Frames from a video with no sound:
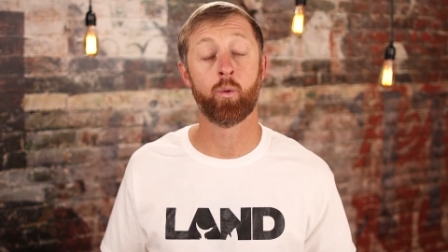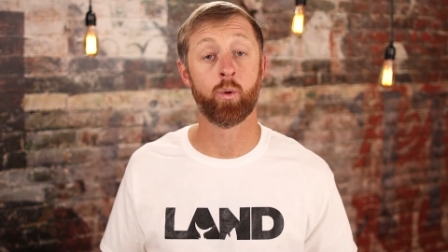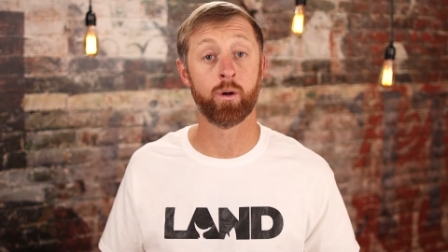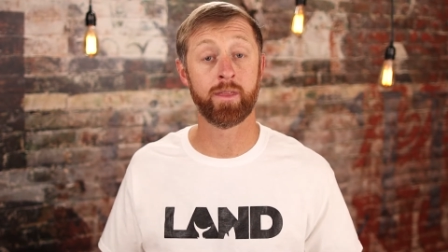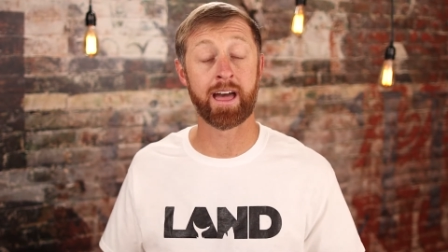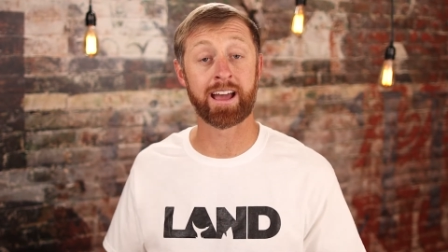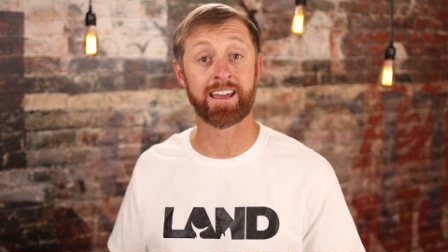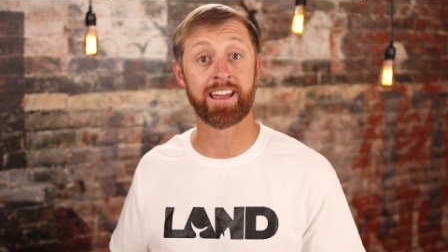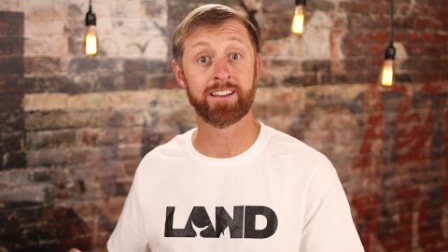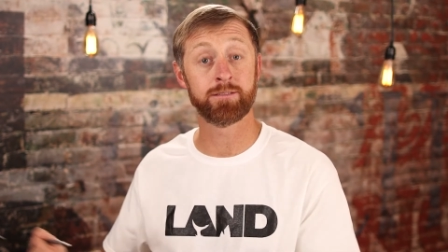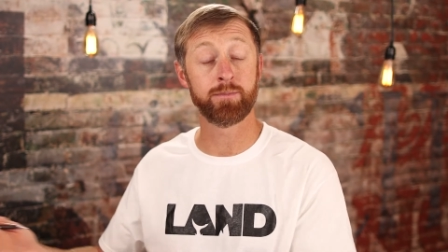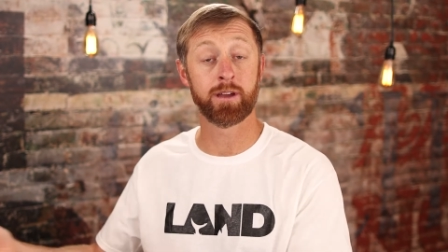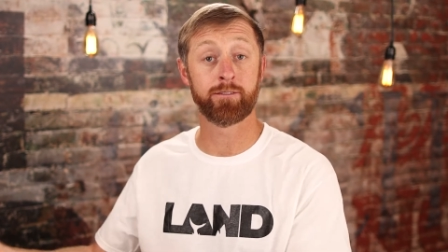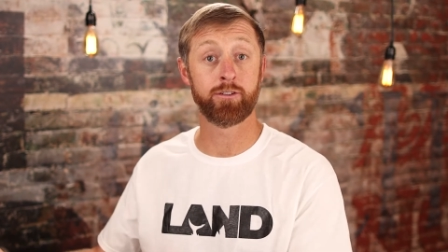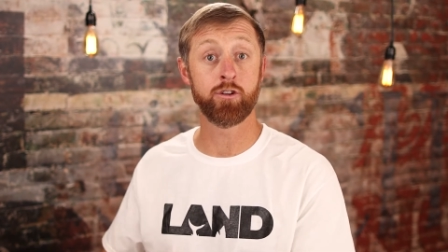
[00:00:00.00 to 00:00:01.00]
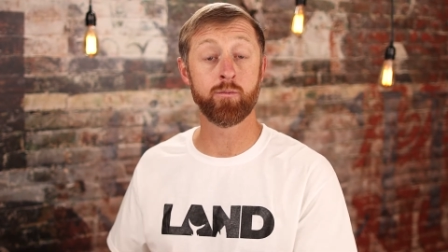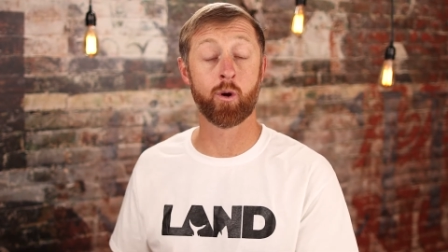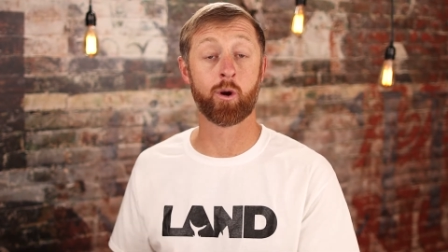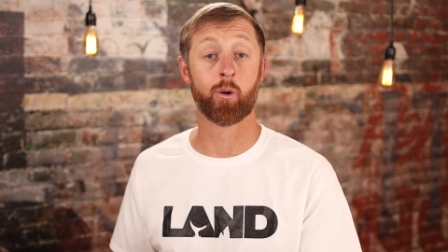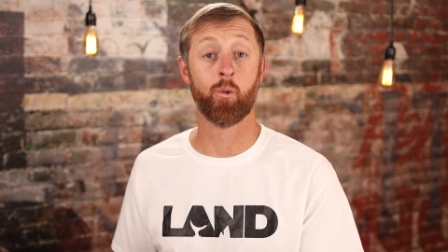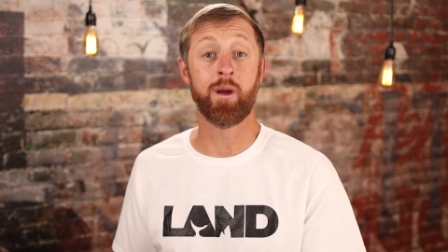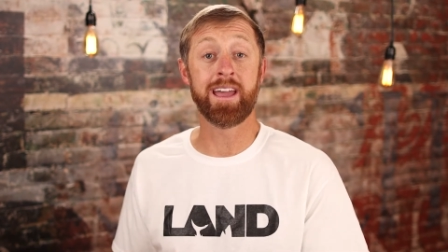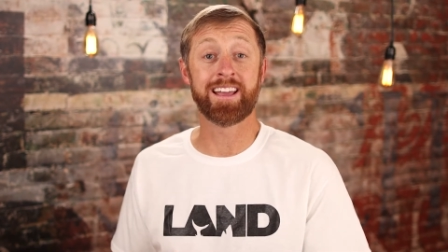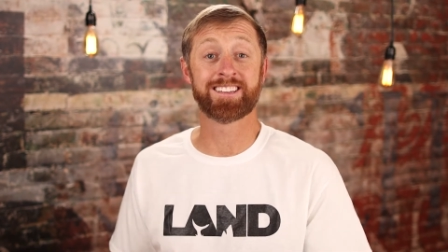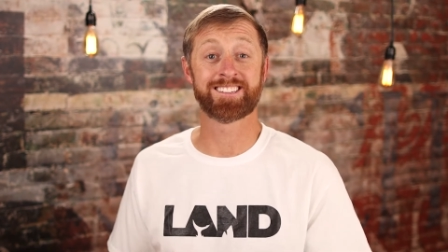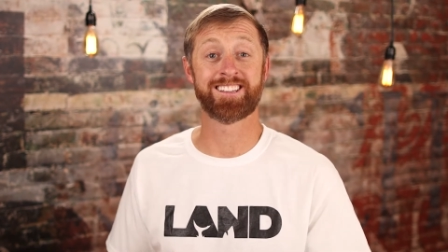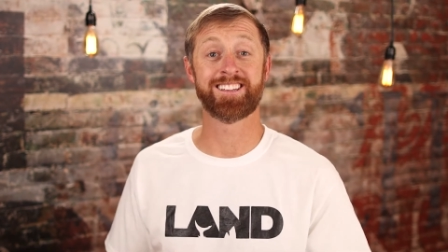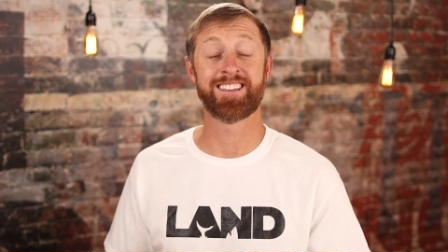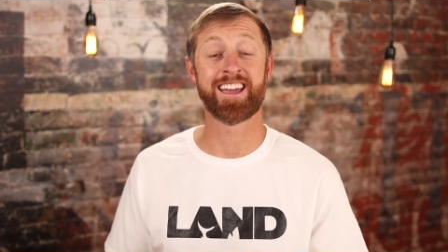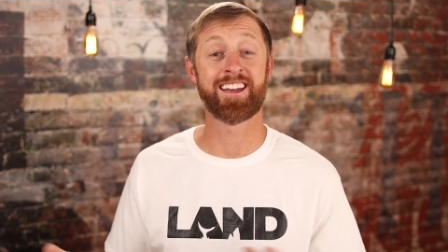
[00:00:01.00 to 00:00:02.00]
Well, that gives me a few more weeks
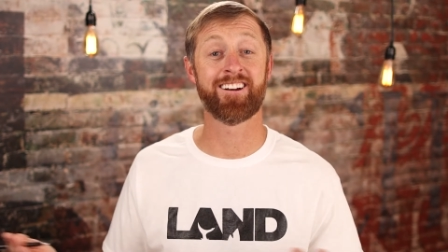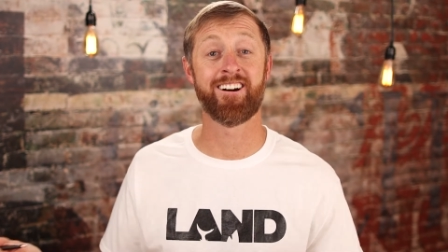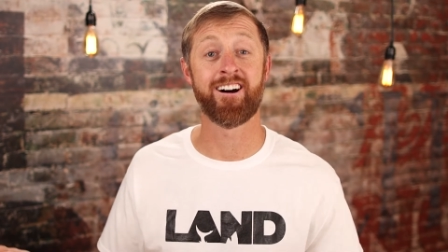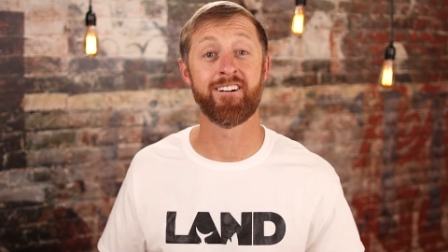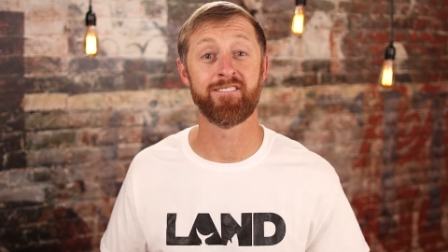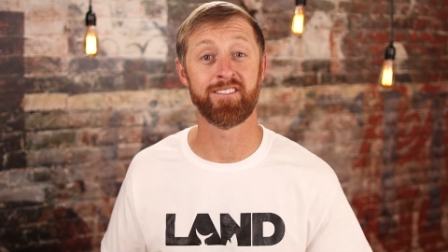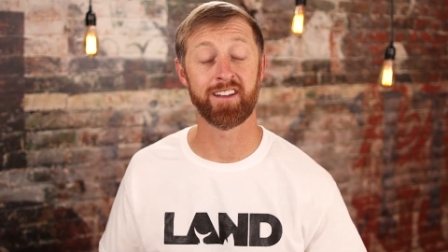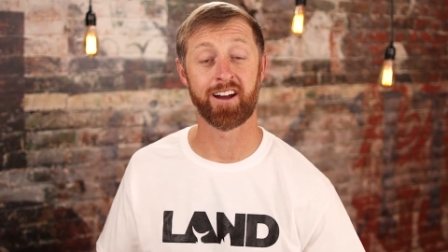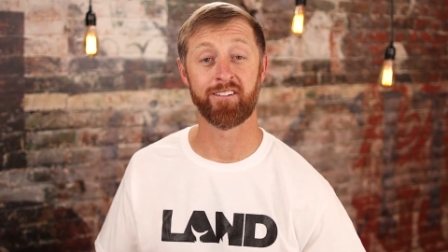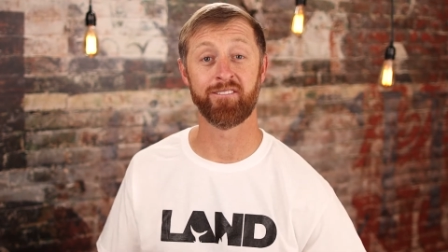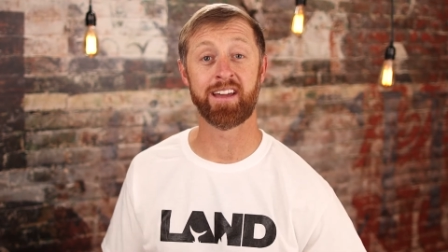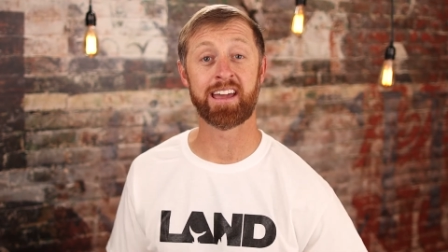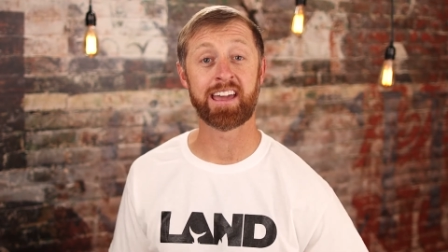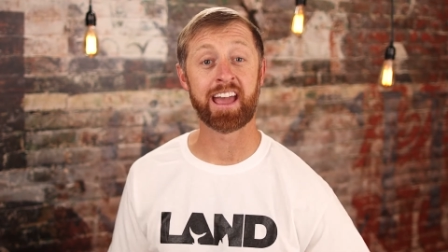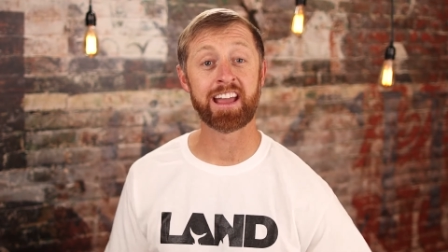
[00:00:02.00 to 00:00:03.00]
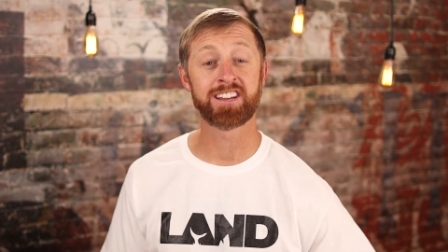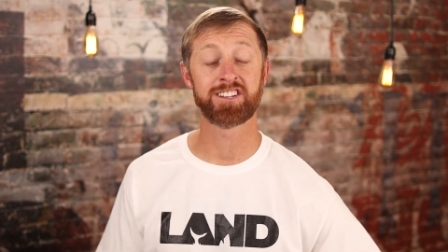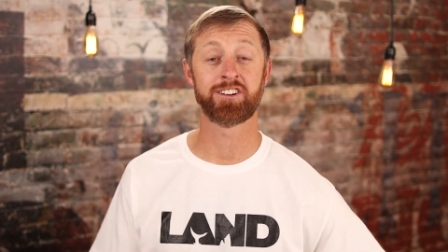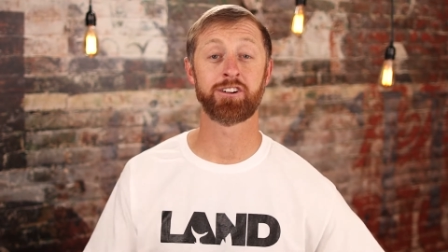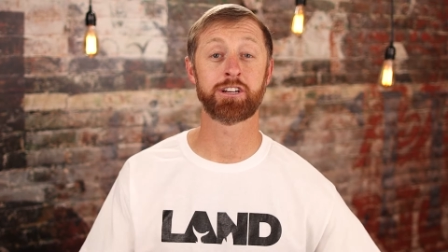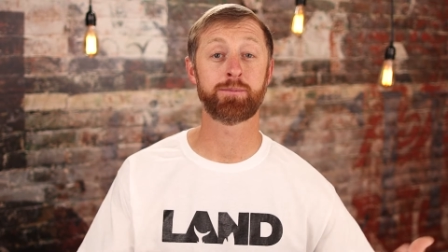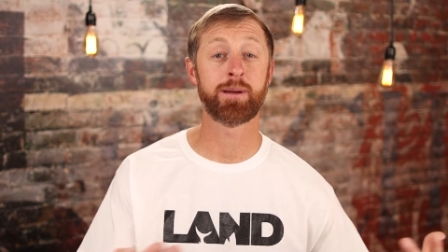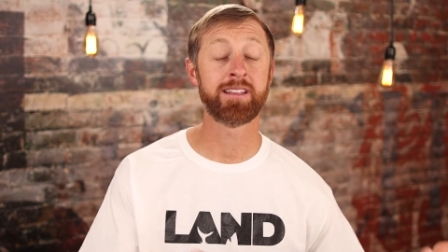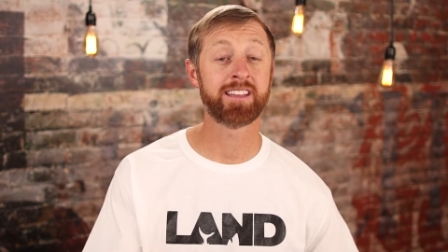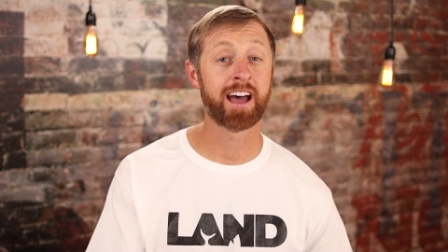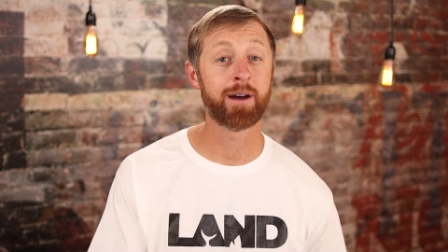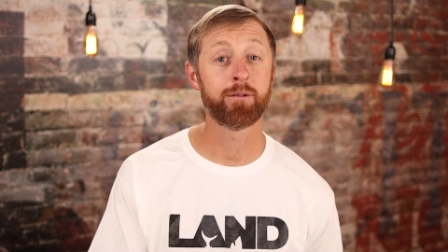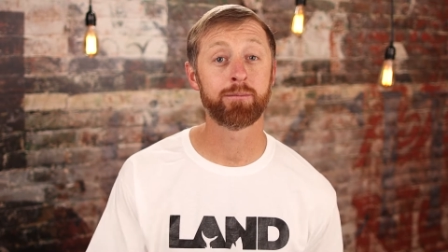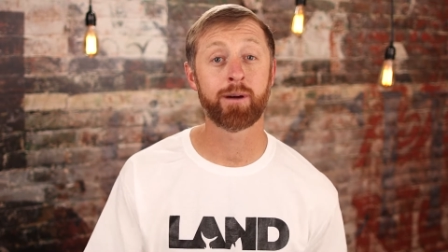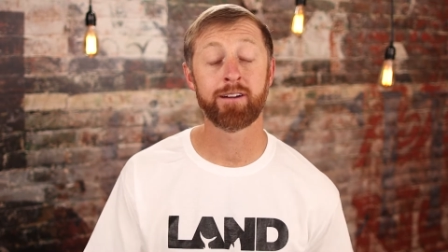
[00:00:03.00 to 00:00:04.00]
to take off on vacation or spend
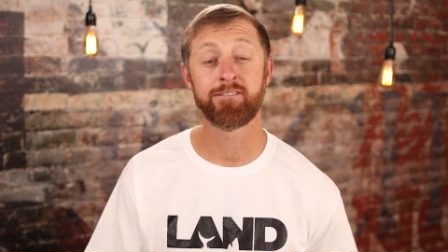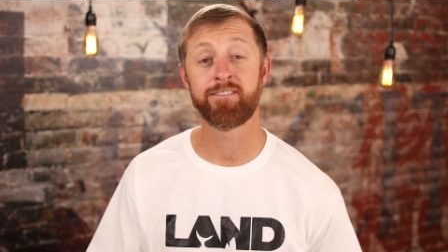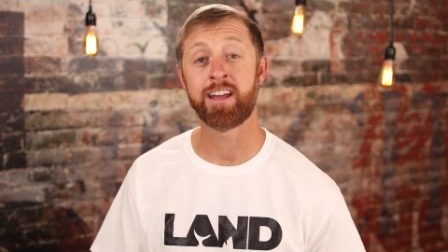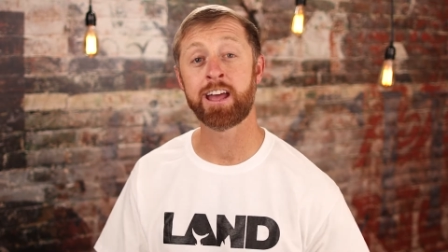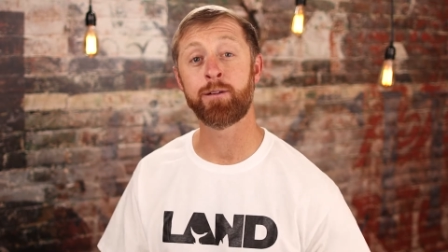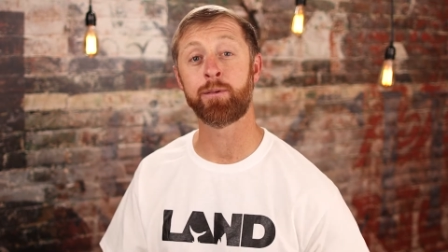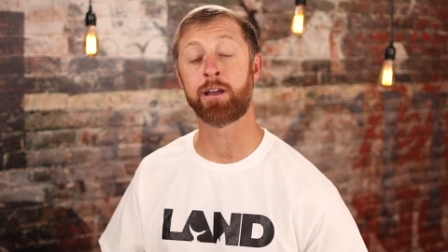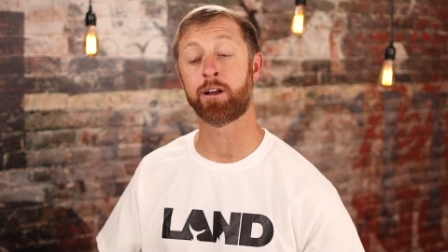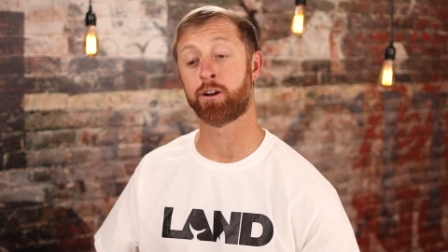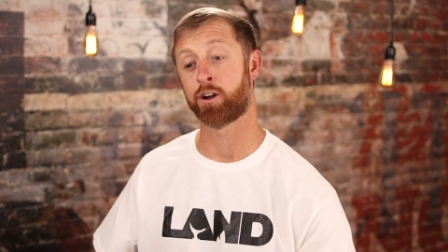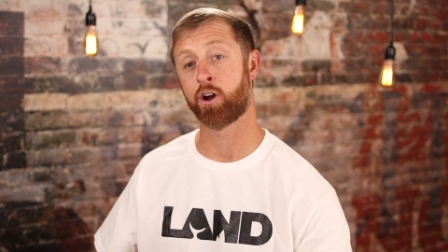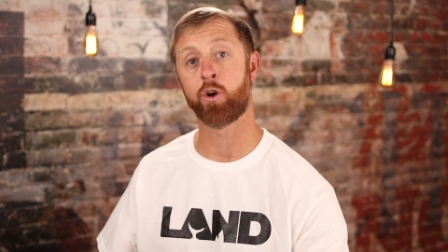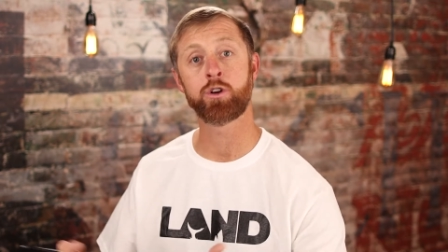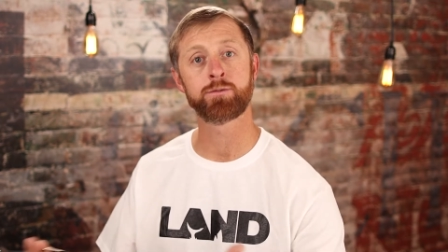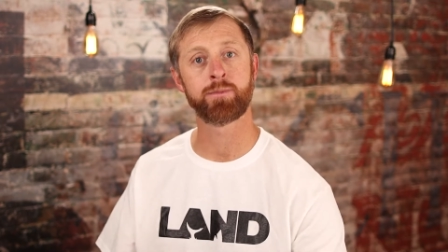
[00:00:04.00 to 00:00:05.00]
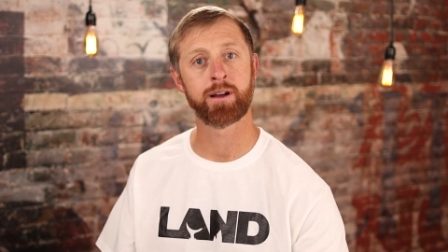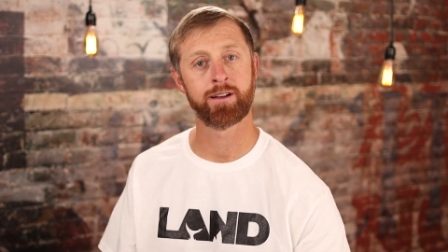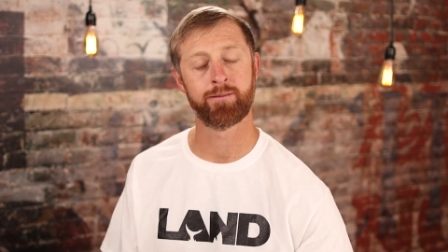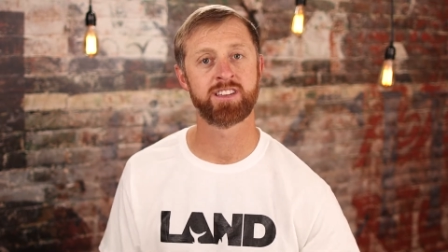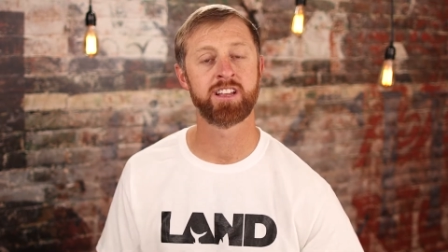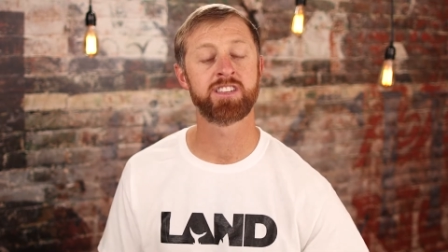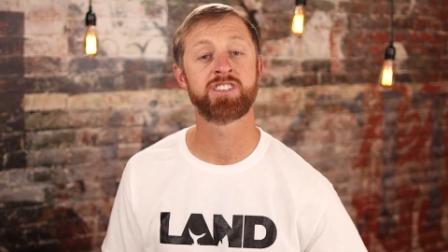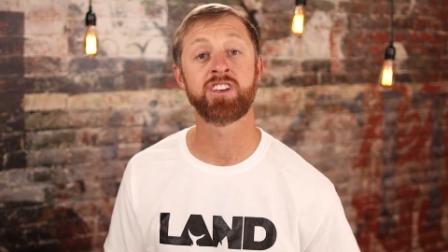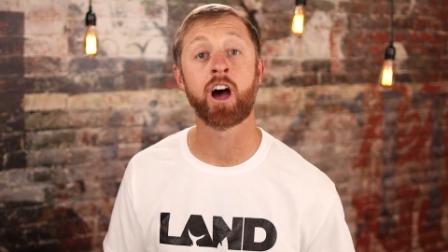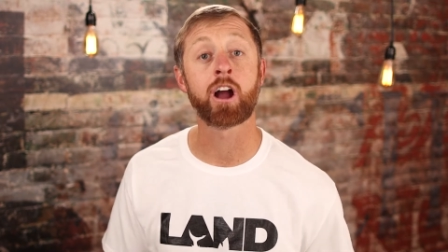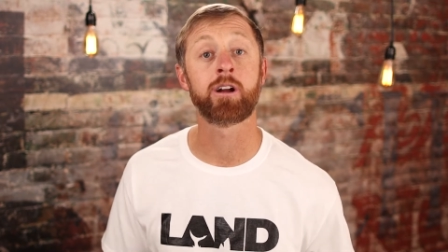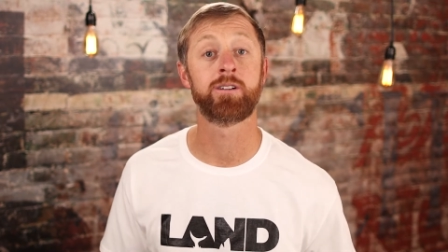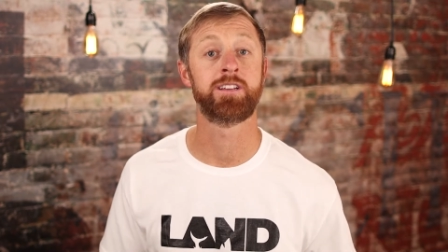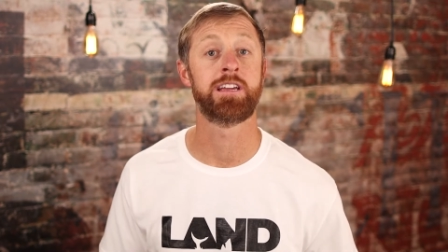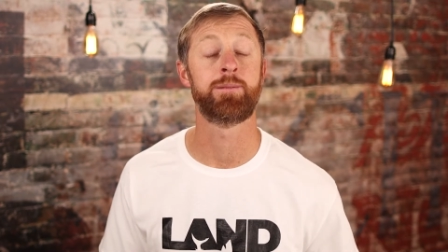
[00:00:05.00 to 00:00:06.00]
time with my family or coach my son's
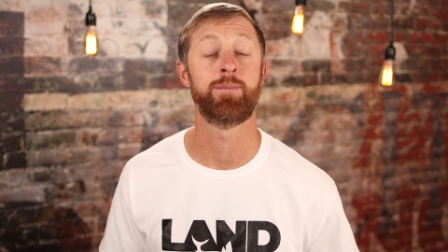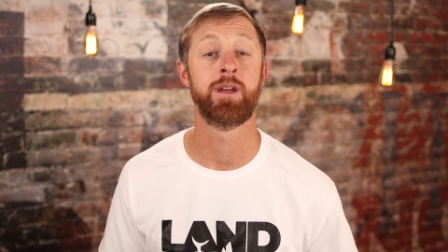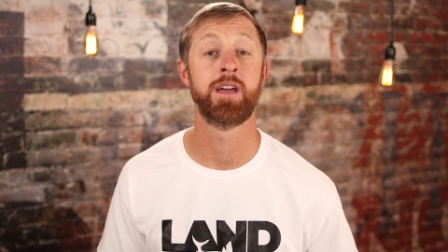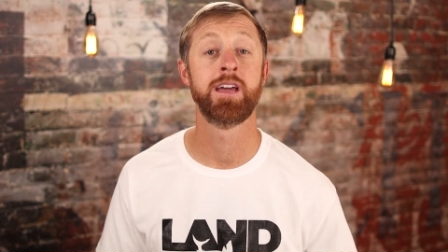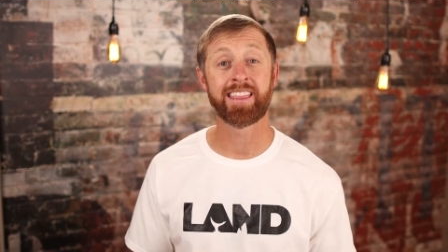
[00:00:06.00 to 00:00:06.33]
soccer team.